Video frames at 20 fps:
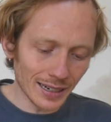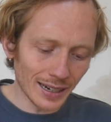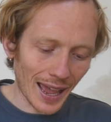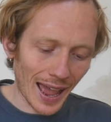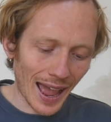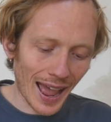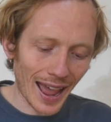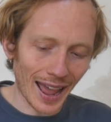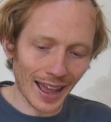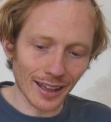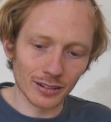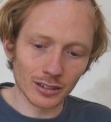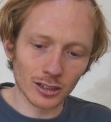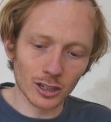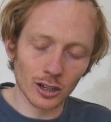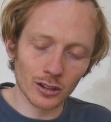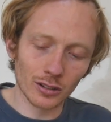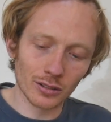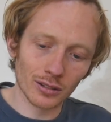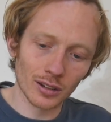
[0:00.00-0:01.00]
ask,
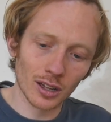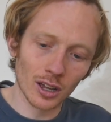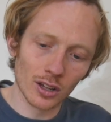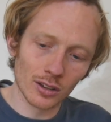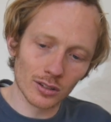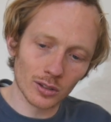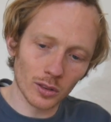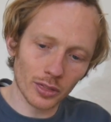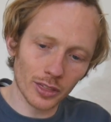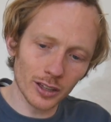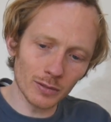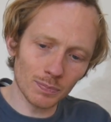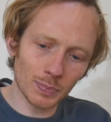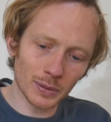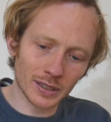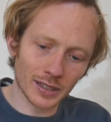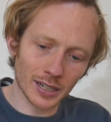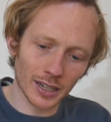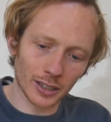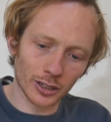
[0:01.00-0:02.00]
so this
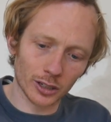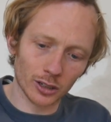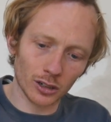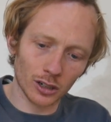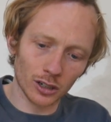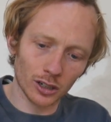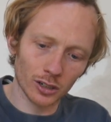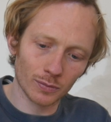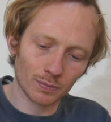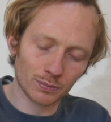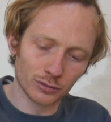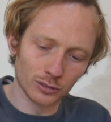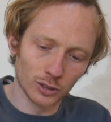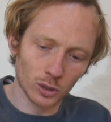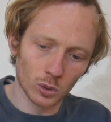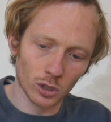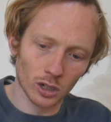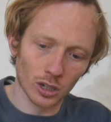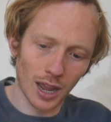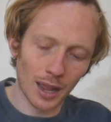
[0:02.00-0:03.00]
particular
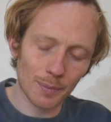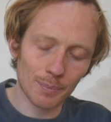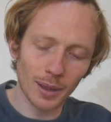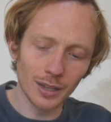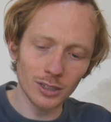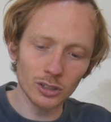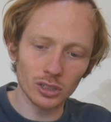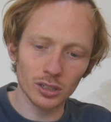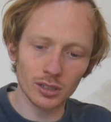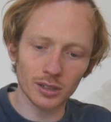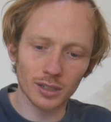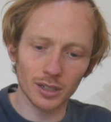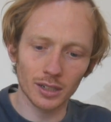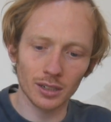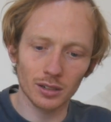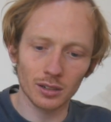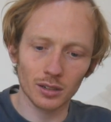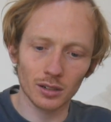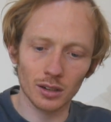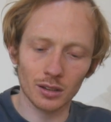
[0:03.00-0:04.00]
brewer, I mentioned
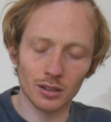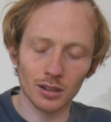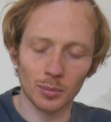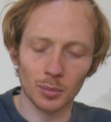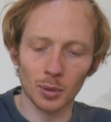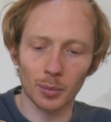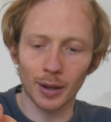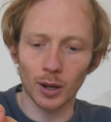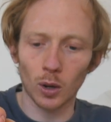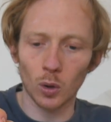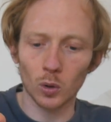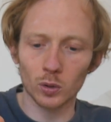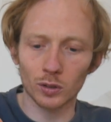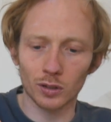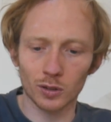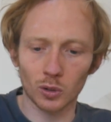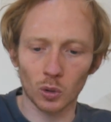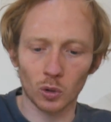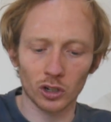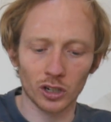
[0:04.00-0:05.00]
in some of my old
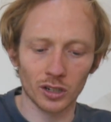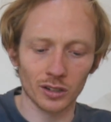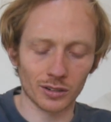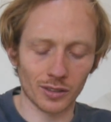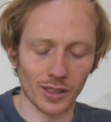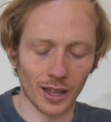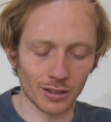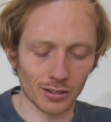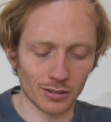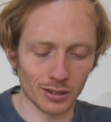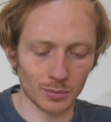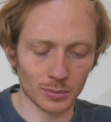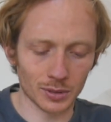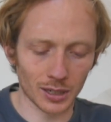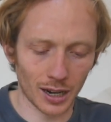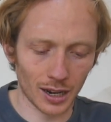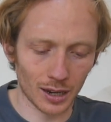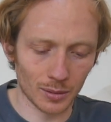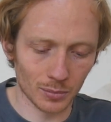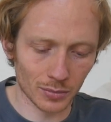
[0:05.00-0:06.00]
stories that
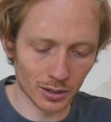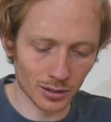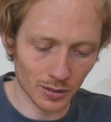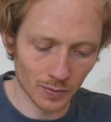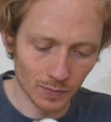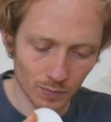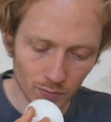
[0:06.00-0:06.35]
sometimes